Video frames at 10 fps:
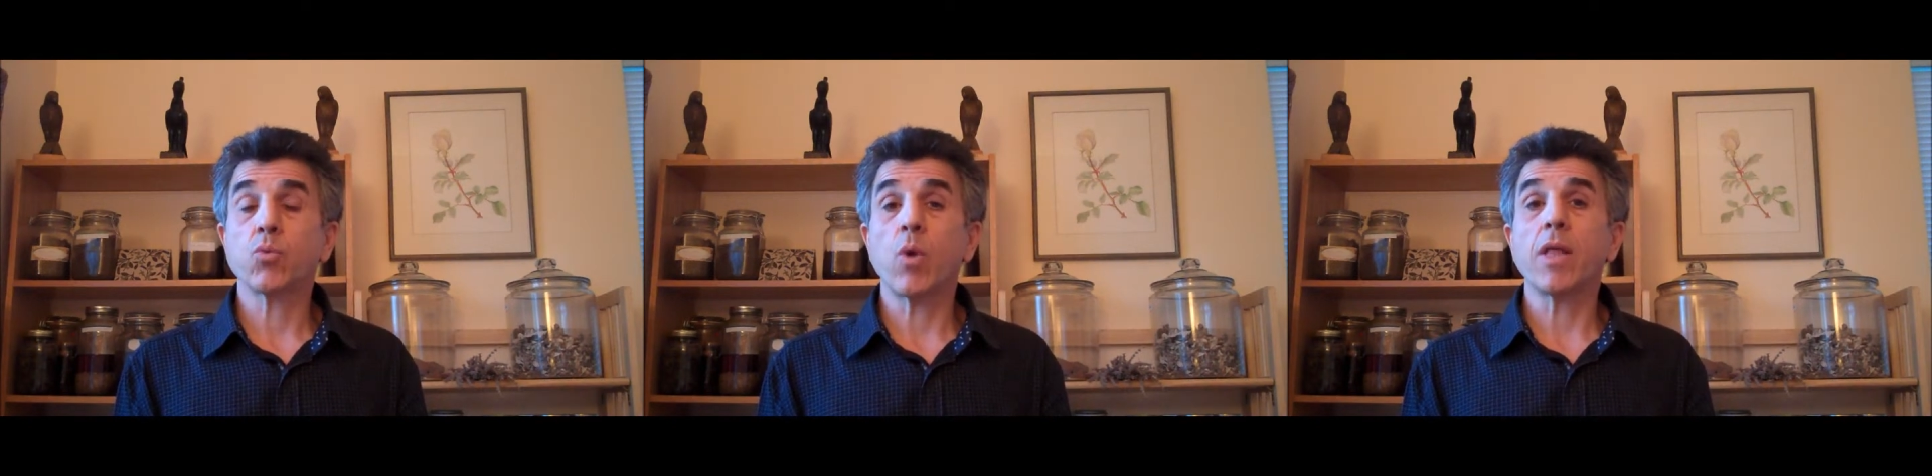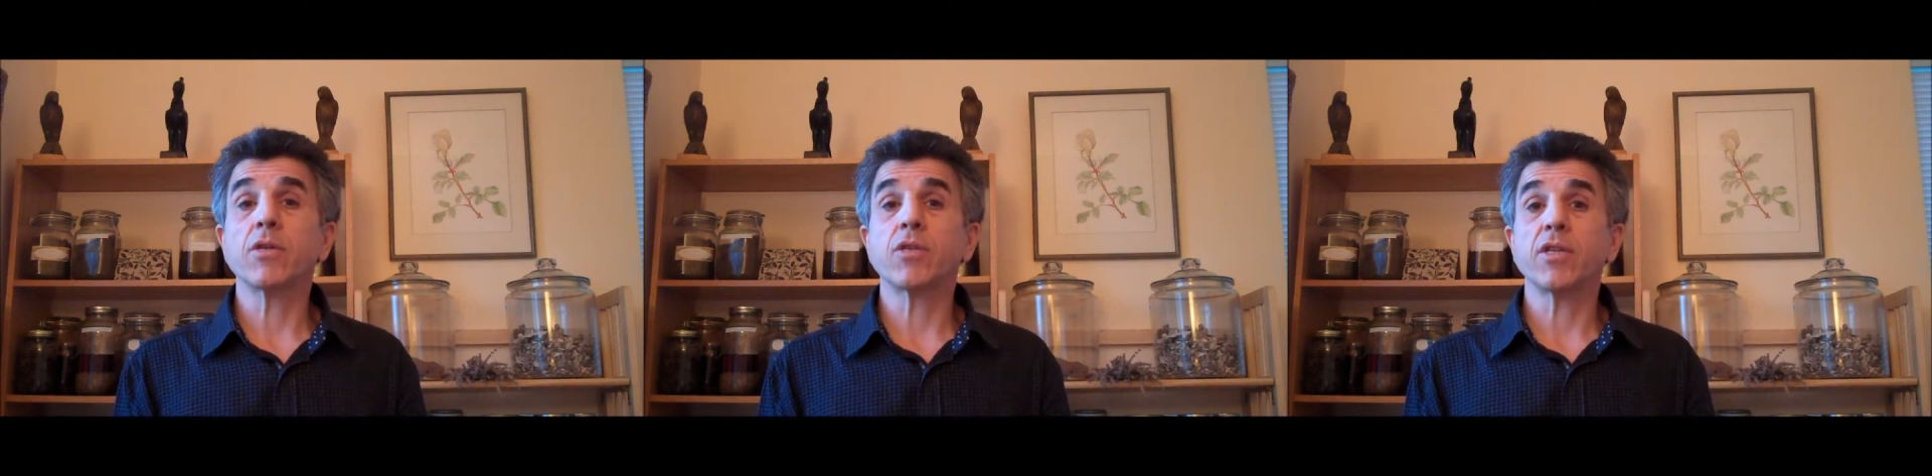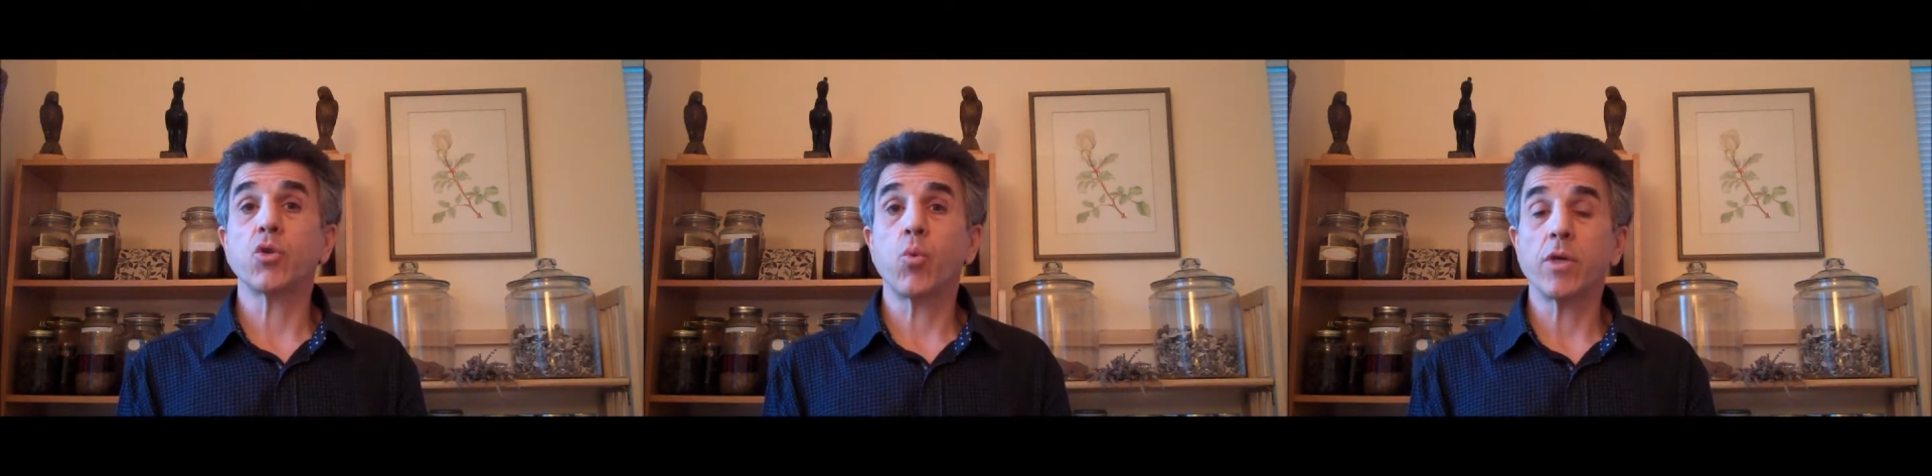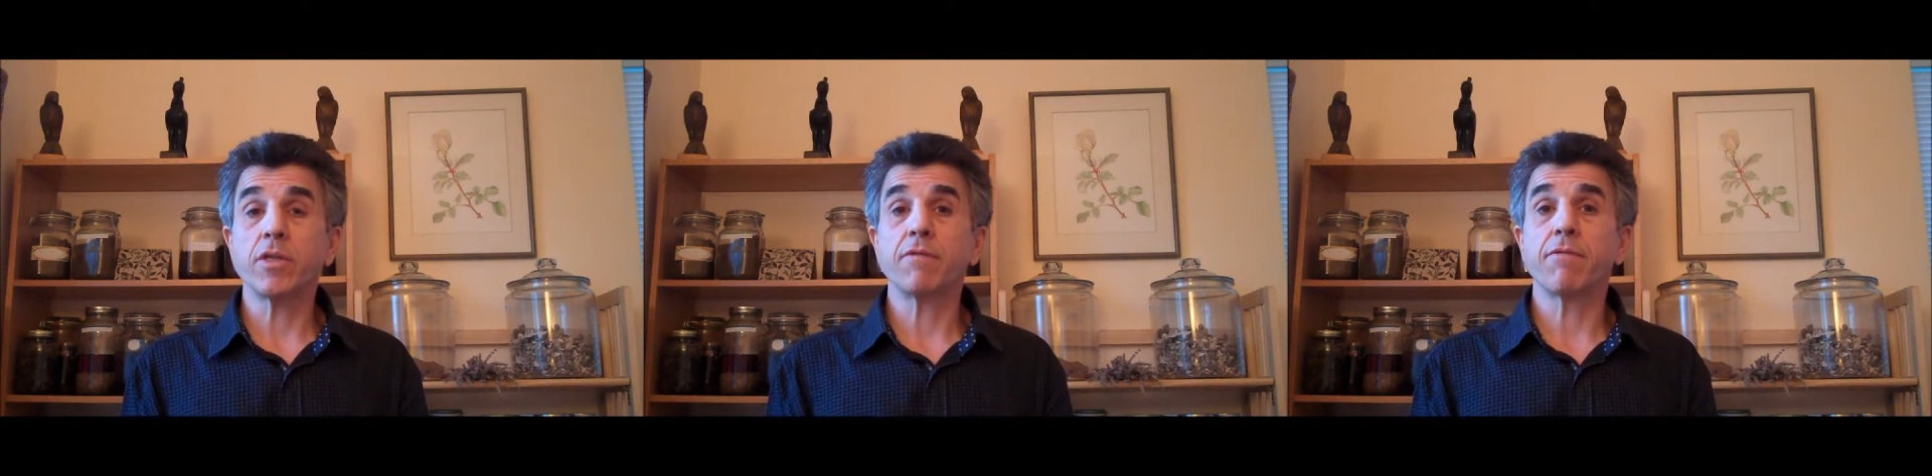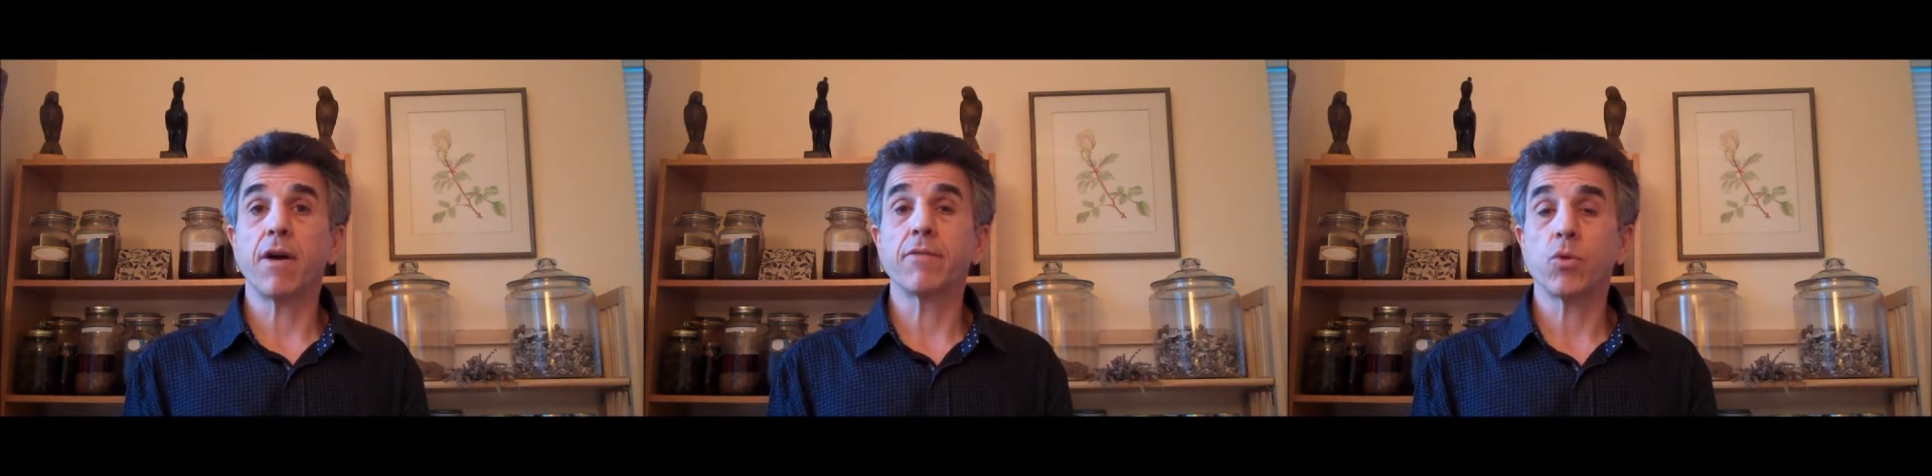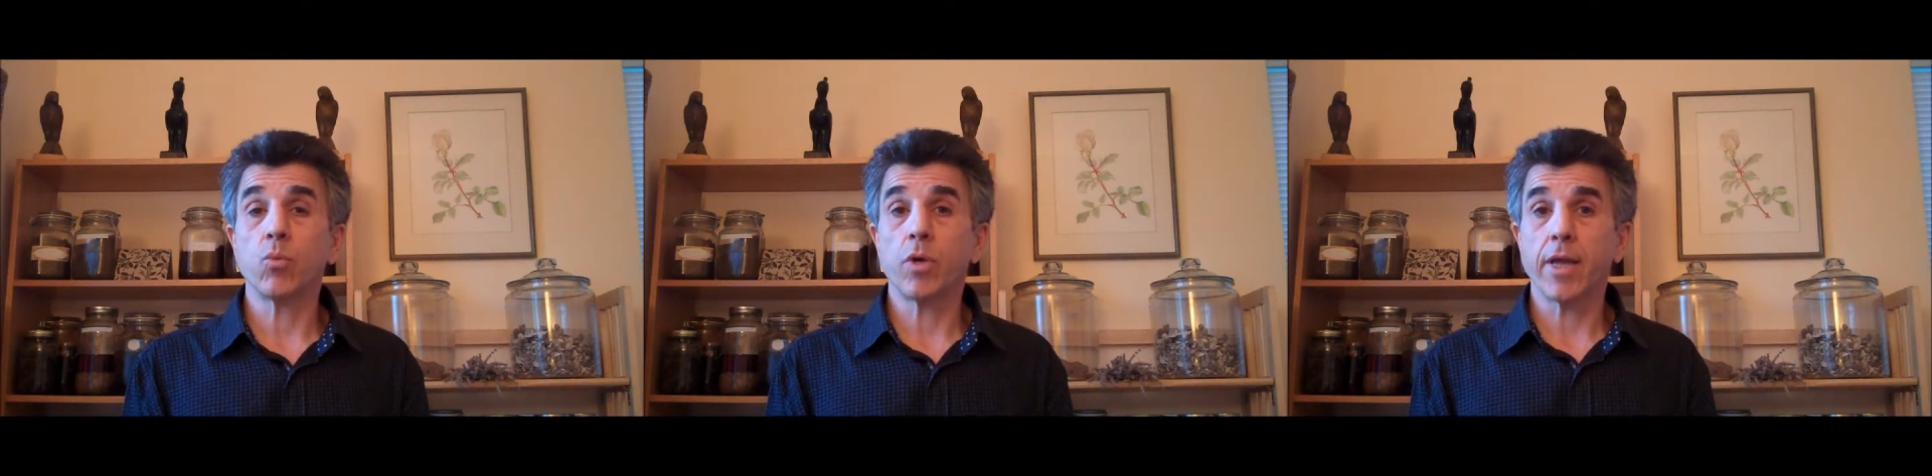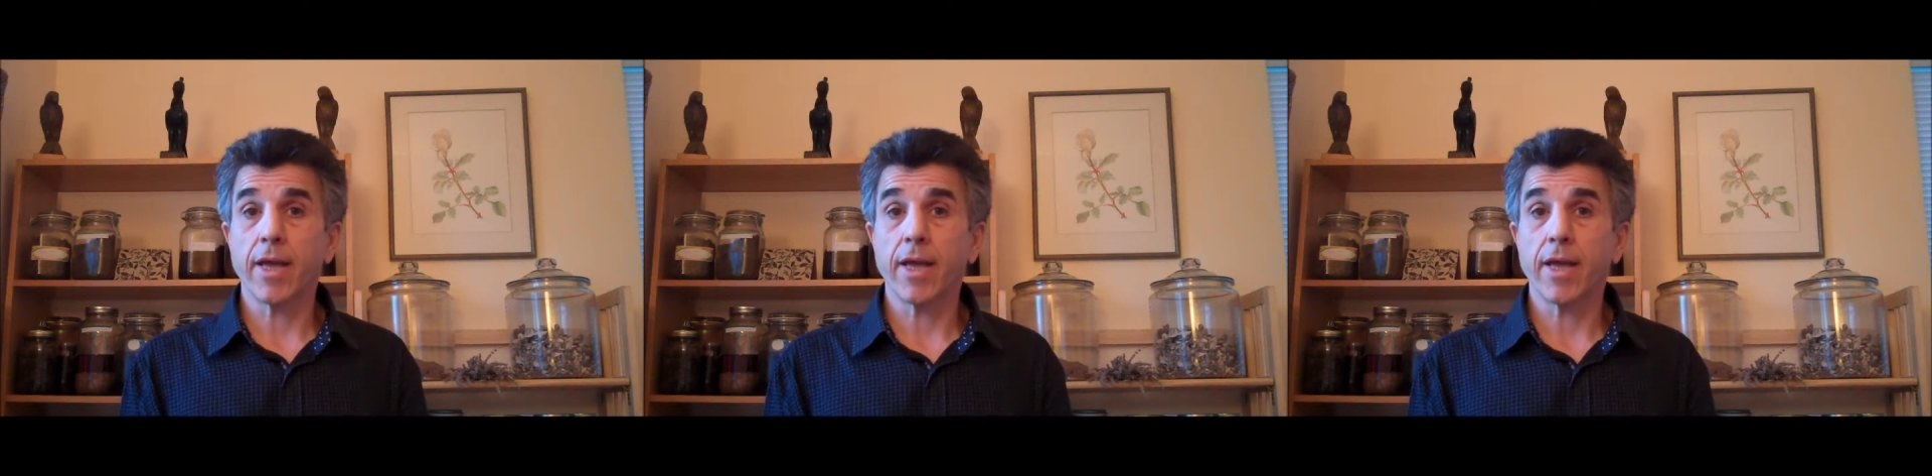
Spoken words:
well as a 25-to-1